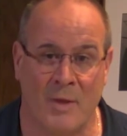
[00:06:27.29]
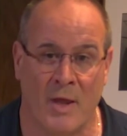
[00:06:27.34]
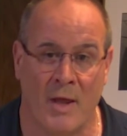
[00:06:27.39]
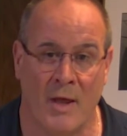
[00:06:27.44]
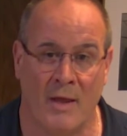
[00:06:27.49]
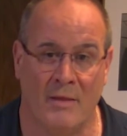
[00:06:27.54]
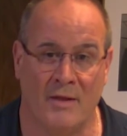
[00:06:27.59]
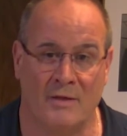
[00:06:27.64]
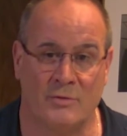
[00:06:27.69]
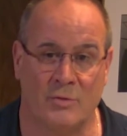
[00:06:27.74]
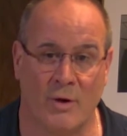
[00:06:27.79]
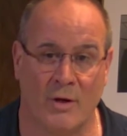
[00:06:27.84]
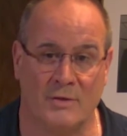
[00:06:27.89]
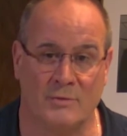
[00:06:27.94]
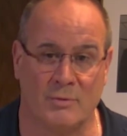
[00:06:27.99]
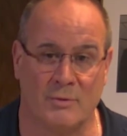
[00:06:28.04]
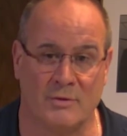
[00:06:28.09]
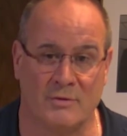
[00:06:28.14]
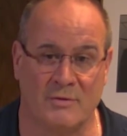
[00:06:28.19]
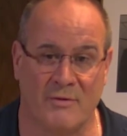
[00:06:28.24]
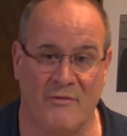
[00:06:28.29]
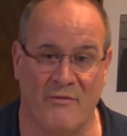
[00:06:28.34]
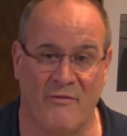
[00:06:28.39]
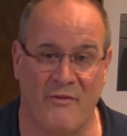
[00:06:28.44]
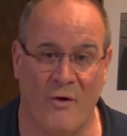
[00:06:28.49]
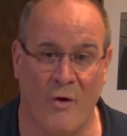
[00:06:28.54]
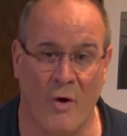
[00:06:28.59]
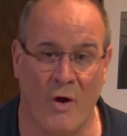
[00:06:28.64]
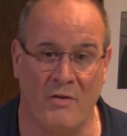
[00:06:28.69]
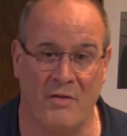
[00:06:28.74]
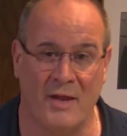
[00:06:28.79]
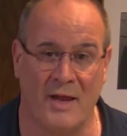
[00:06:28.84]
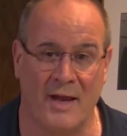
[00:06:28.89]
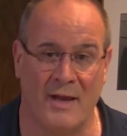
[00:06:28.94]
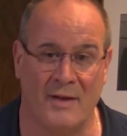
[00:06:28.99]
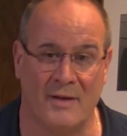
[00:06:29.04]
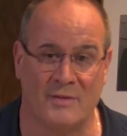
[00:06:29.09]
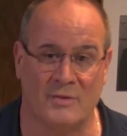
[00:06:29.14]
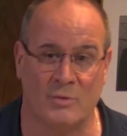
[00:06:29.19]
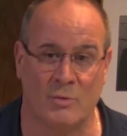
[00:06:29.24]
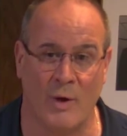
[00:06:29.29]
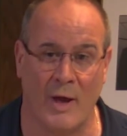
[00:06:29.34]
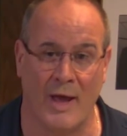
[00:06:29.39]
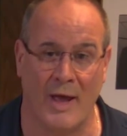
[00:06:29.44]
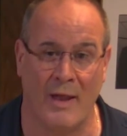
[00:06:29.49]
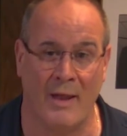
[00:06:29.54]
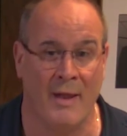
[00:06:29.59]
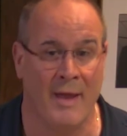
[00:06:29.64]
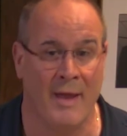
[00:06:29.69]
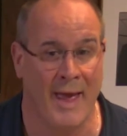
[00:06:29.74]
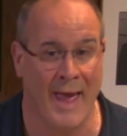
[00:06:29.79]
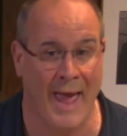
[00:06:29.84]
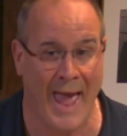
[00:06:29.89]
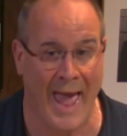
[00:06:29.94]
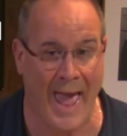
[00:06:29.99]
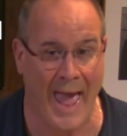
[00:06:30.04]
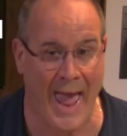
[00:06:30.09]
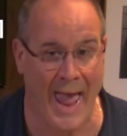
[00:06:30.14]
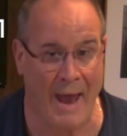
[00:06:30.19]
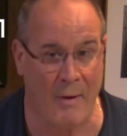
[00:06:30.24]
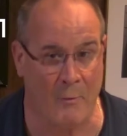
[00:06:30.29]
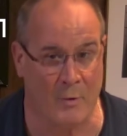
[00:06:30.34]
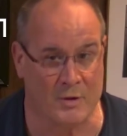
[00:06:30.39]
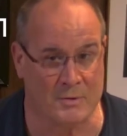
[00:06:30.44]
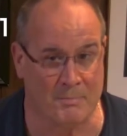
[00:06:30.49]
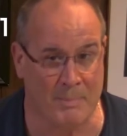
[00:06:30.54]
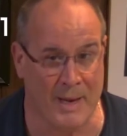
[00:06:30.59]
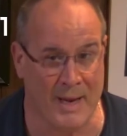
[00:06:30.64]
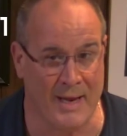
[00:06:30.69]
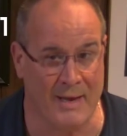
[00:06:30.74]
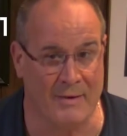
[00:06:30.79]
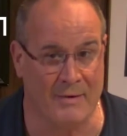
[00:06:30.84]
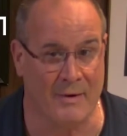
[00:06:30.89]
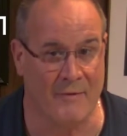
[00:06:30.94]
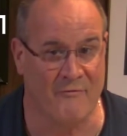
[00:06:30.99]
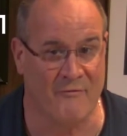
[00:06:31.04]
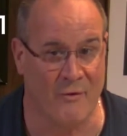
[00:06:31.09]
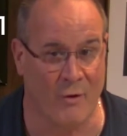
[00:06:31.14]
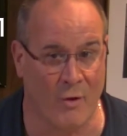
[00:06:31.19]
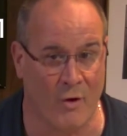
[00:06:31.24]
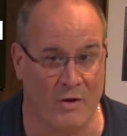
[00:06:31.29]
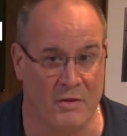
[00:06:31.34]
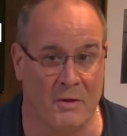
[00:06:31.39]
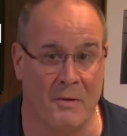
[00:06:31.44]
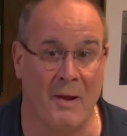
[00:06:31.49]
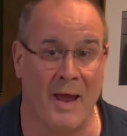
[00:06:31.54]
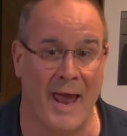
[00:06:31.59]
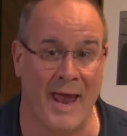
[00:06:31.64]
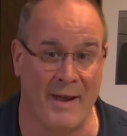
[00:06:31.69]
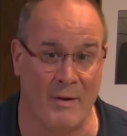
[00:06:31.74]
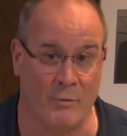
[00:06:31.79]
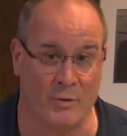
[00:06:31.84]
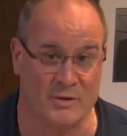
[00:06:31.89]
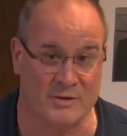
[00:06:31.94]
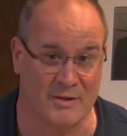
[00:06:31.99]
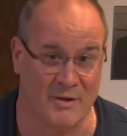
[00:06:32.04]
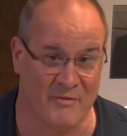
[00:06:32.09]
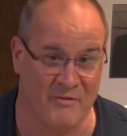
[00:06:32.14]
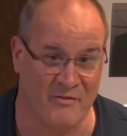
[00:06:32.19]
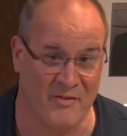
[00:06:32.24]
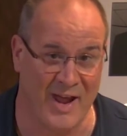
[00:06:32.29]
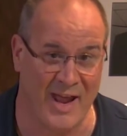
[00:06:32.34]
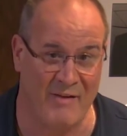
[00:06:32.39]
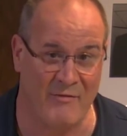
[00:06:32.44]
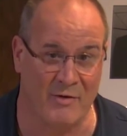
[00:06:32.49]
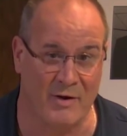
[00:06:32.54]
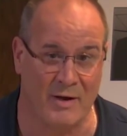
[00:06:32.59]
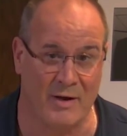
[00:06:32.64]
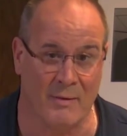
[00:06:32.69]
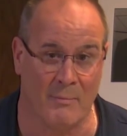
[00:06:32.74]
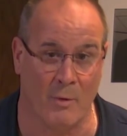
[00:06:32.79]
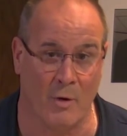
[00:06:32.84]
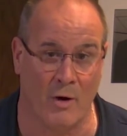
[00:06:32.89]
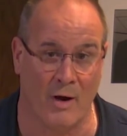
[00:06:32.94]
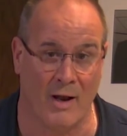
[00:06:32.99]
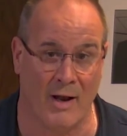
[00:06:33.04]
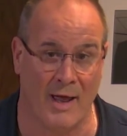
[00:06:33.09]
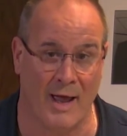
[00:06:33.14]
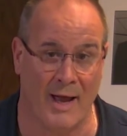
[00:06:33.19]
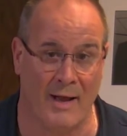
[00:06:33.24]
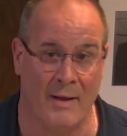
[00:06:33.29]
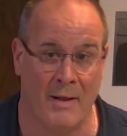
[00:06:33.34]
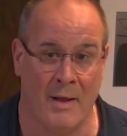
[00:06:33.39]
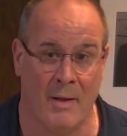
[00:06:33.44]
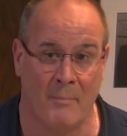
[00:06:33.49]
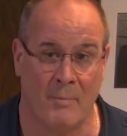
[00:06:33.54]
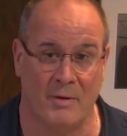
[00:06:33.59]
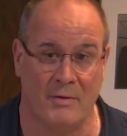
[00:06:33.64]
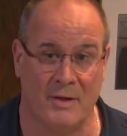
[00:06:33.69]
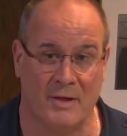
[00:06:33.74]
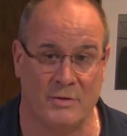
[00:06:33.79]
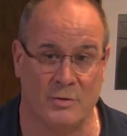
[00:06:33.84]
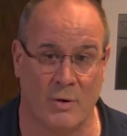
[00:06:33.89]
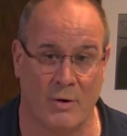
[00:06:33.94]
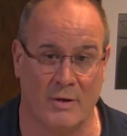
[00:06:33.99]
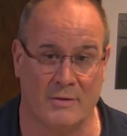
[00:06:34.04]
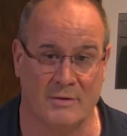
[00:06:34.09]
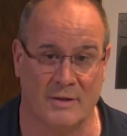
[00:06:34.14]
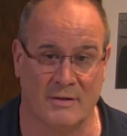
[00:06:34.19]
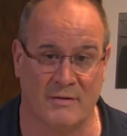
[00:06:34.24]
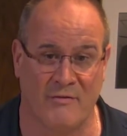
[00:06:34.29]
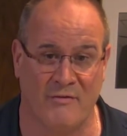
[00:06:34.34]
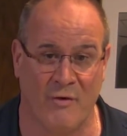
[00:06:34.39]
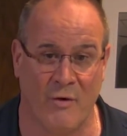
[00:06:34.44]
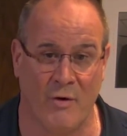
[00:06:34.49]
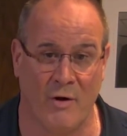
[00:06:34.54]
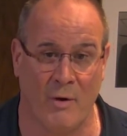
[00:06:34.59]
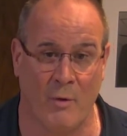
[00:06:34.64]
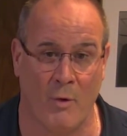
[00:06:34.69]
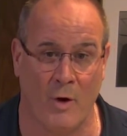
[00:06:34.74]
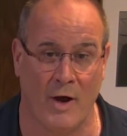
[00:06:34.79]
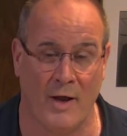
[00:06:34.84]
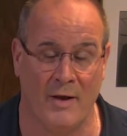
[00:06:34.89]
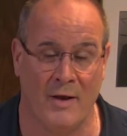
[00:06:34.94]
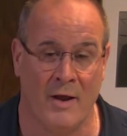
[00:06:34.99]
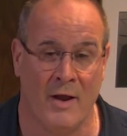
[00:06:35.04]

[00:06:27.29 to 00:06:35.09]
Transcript: This horse was 4th in the Swale and was beaten the 4th, and it was the favorite in the morning line. But this horse is 4-1.